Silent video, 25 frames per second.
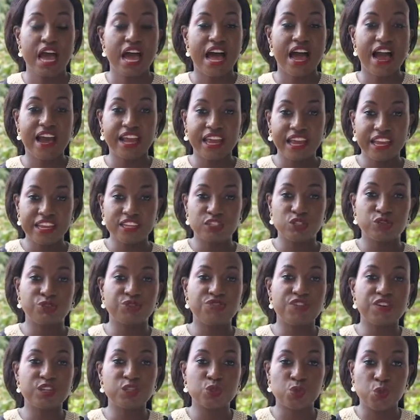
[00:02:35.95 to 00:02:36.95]
ahead to
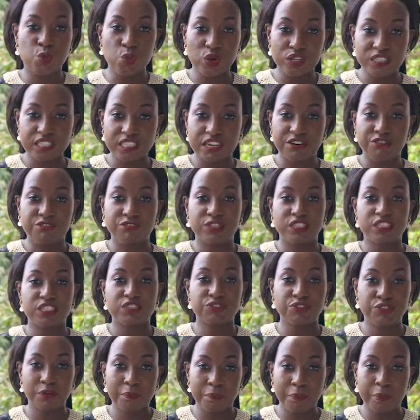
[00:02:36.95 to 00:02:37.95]
fetch water for
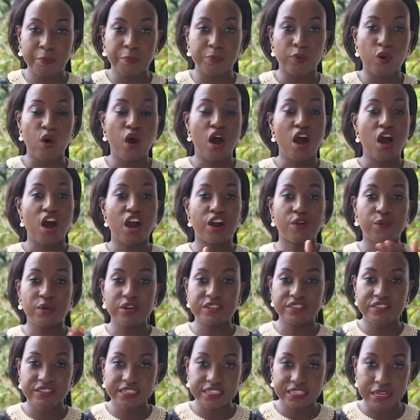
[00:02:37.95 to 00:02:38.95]
different people
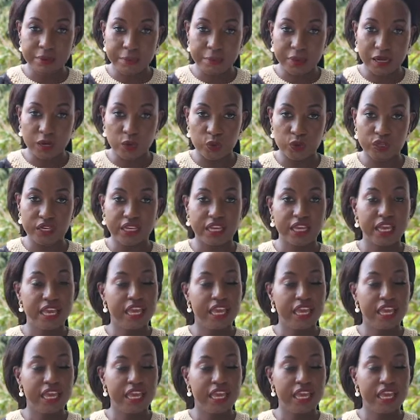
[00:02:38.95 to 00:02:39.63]
around the neighborhood.